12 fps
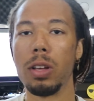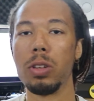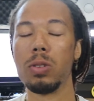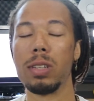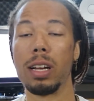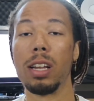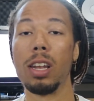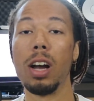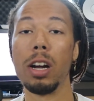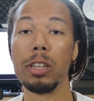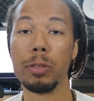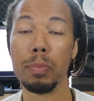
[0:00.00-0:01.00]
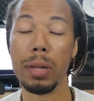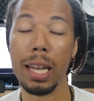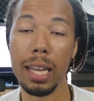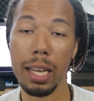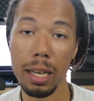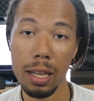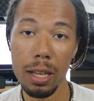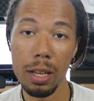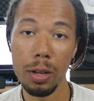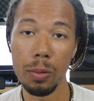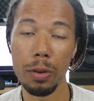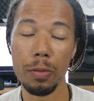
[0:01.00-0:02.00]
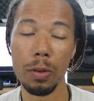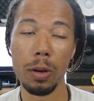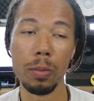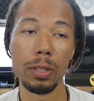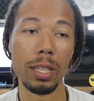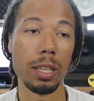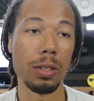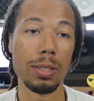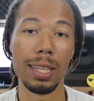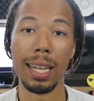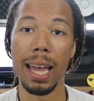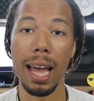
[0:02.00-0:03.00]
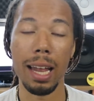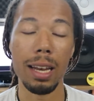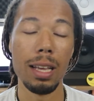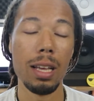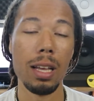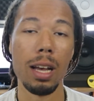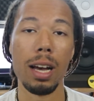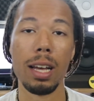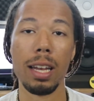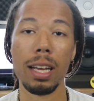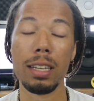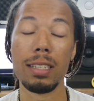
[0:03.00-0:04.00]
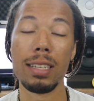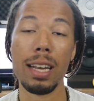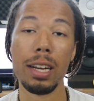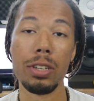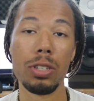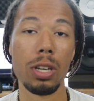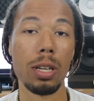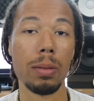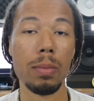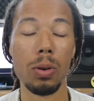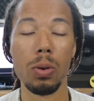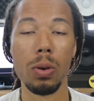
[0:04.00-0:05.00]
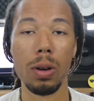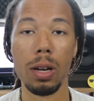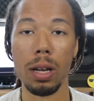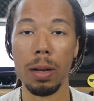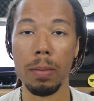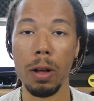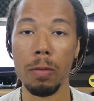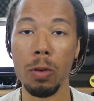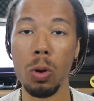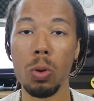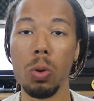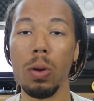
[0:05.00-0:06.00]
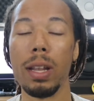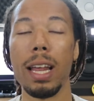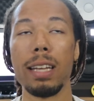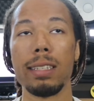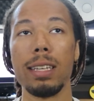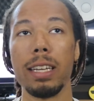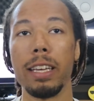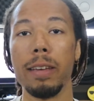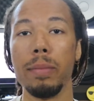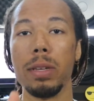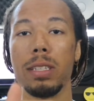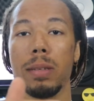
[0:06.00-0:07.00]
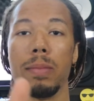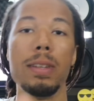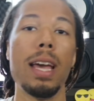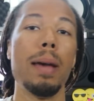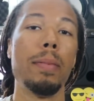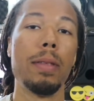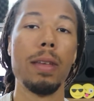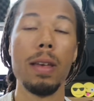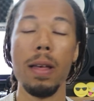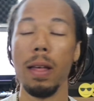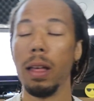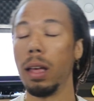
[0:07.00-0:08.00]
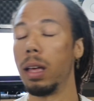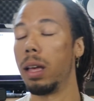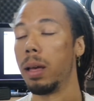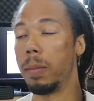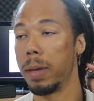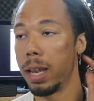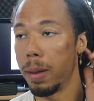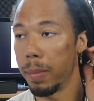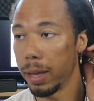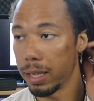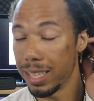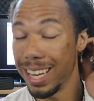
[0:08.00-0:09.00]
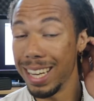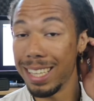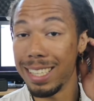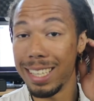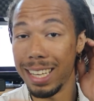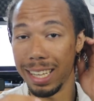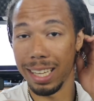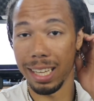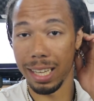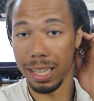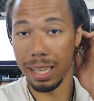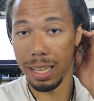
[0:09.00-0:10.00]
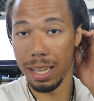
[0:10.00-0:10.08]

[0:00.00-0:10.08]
I'll use like a large plate reverb, which I use a lot on like a snare drum or a vocal, and that's going to give me some depth in the mix instantly.